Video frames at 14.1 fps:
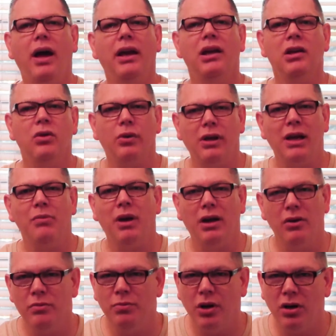I can create
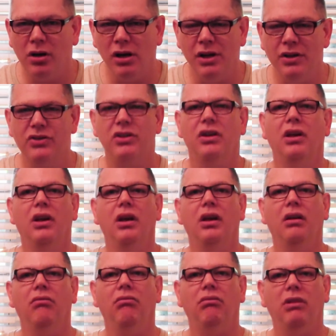my own pawns
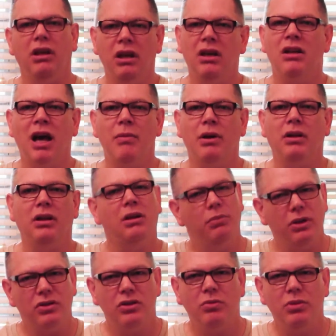economically
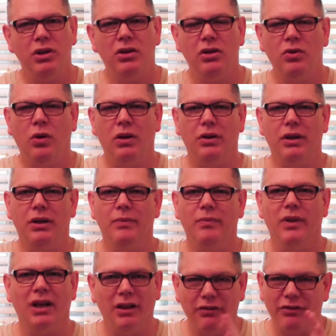but still be good quality.
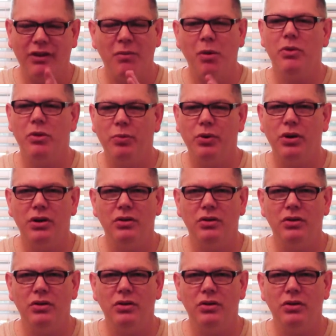And I've come up with a pretty